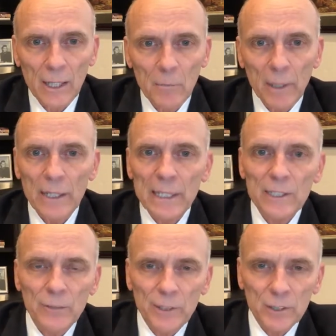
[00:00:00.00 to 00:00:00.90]
May
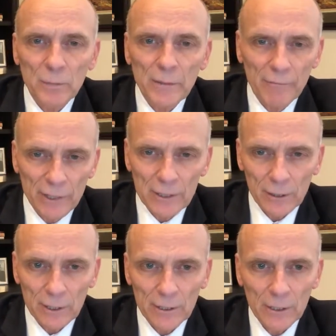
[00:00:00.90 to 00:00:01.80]
each of us be
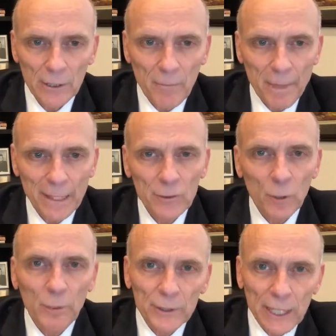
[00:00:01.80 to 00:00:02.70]
vigilant
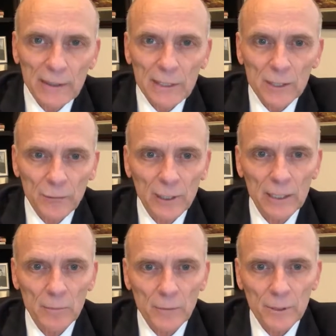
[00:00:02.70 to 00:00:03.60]
to protect these
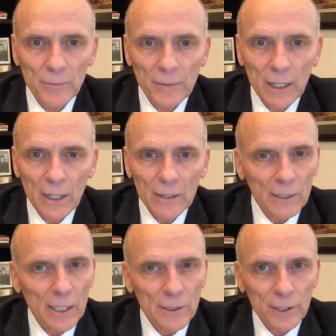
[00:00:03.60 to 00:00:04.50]
freedoms,
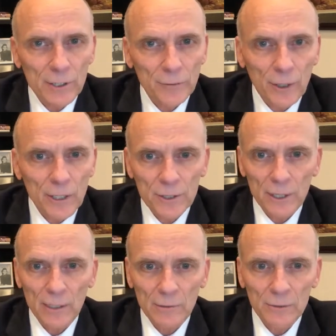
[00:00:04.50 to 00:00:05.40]
not just for
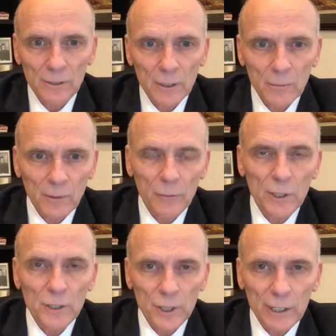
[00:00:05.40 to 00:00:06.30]
ourselves, but
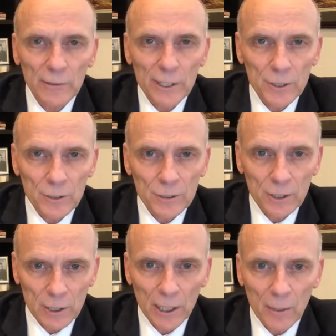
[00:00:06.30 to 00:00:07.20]
for generations
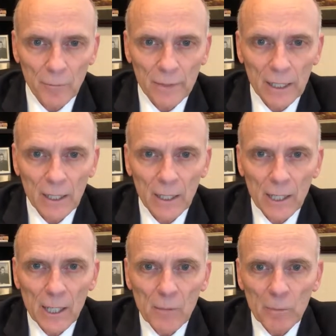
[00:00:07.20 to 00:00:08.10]
to come.
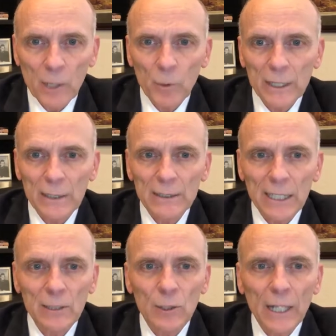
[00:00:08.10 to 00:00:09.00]
May we
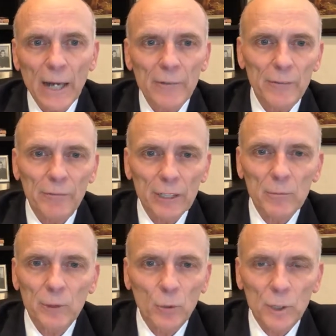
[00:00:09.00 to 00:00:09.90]
continue to have the
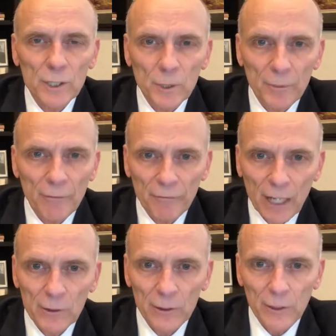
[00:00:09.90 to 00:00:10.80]
freedom to worship the
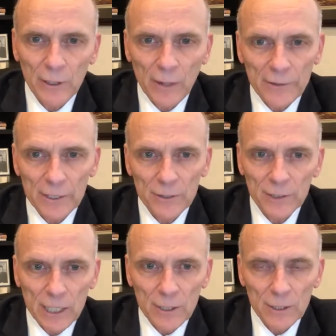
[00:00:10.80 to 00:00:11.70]
founder of this
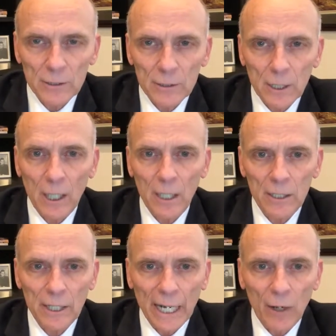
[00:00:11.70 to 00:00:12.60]
nation,
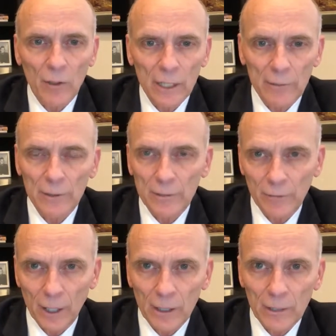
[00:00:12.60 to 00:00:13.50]
God, our Heavenly
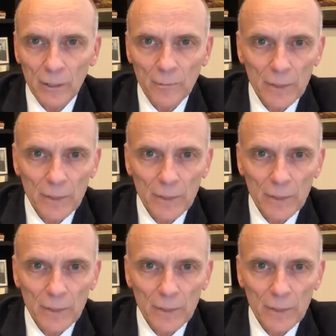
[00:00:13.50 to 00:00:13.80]
Father.